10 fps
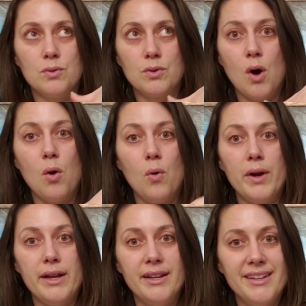go
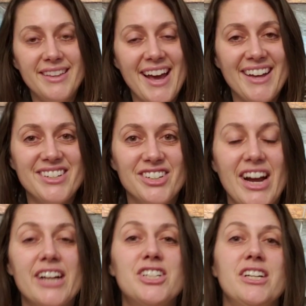in that
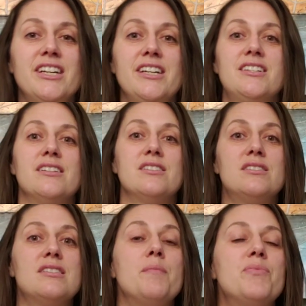direction until
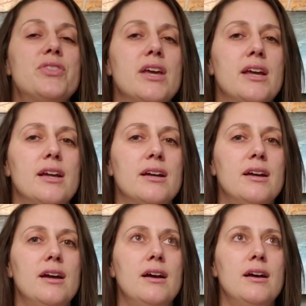something
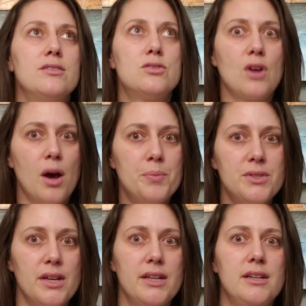stops
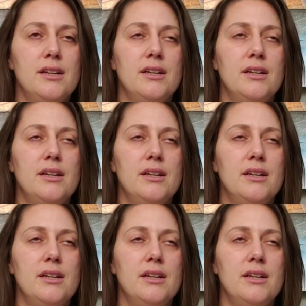it,